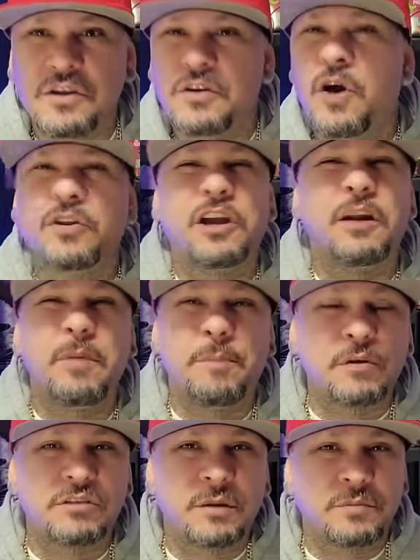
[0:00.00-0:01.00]
You know they're going to be
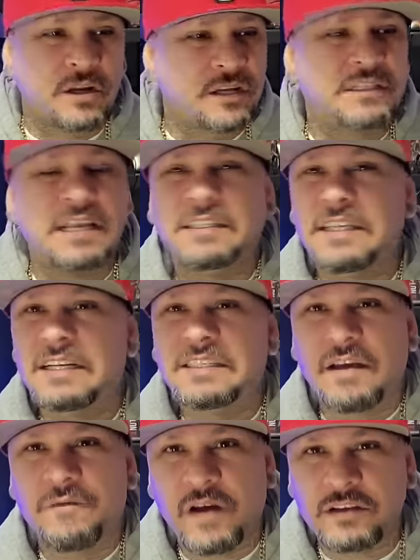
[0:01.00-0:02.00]
posted up there because they've seen
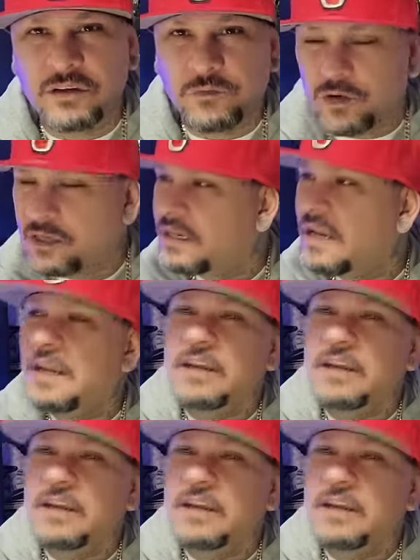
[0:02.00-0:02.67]
us at Foster Freeze.